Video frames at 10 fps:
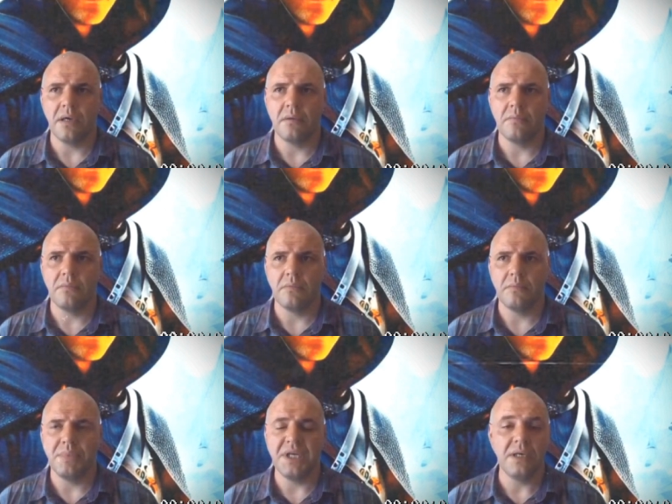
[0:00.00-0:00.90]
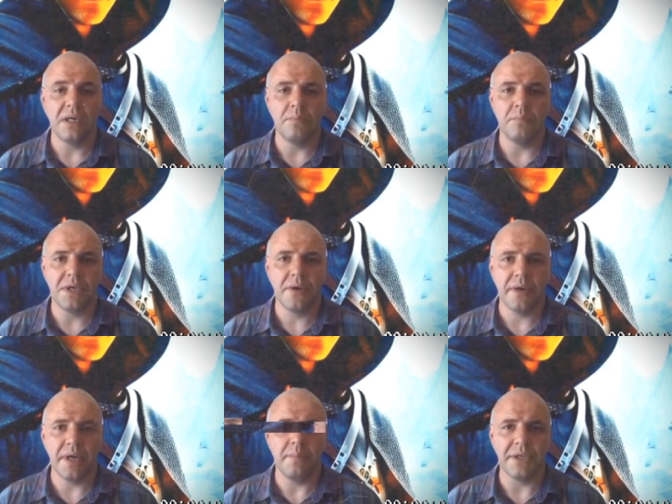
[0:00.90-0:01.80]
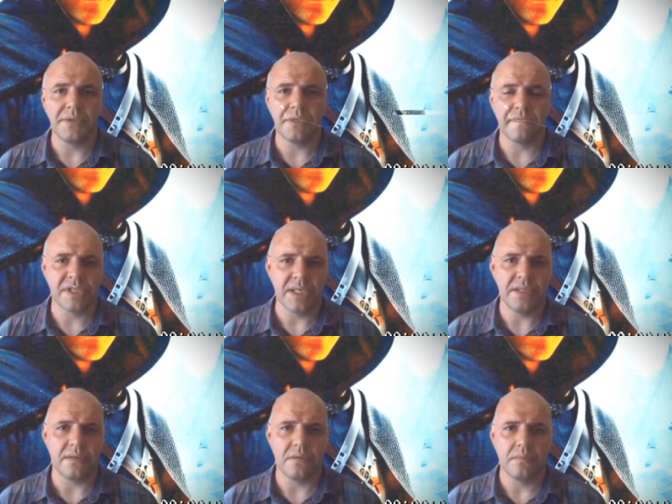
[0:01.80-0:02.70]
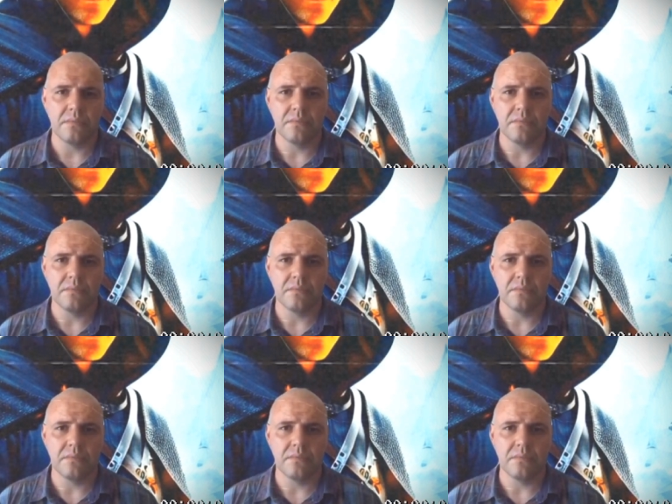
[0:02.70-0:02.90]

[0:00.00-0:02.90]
um, being a mirror image of Satan.